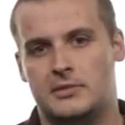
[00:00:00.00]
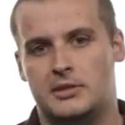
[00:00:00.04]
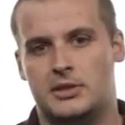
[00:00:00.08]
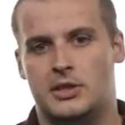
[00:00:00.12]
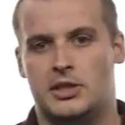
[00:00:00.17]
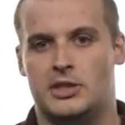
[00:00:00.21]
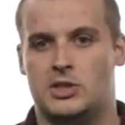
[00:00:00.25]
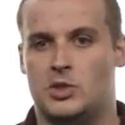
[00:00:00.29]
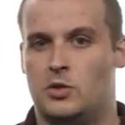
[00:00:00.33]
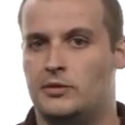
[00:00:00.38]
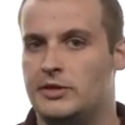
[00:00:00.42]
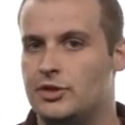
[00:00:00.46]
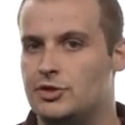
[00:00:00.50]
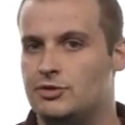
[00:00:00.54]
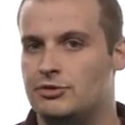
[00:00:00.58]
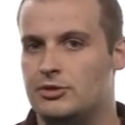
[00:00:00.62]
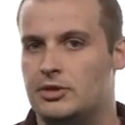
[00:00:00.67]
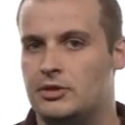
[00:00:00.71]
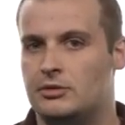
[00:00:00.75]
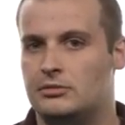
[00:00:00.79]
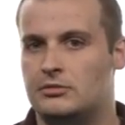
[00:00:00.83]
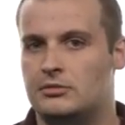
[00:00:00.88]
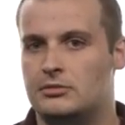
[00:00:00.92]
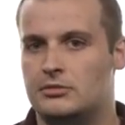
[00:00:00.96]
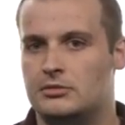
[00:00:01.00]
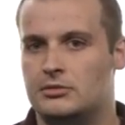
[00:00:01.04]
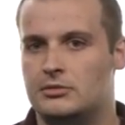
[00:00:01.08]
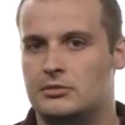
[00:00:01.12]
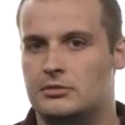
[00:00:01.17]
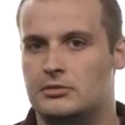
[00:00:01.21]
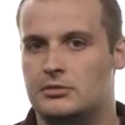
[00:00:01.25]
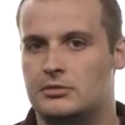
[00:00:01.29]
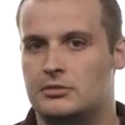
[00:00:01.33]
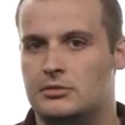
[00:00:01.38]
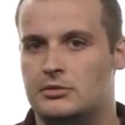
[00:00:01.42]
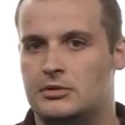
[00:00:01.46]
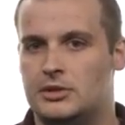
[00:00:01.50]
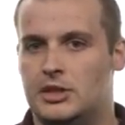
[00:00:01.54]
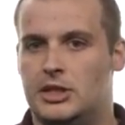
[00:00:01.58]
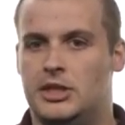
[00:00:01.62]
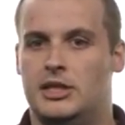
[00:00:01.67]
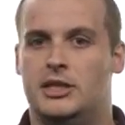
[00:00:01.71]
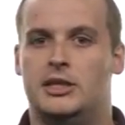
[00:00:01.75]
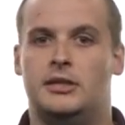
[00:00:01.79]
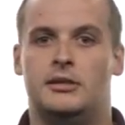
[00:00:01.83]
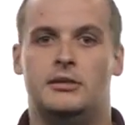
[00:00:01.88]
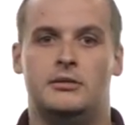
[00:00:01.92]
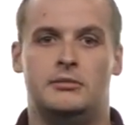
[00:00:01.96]
It's only true.
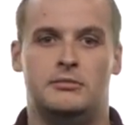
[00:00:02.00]
The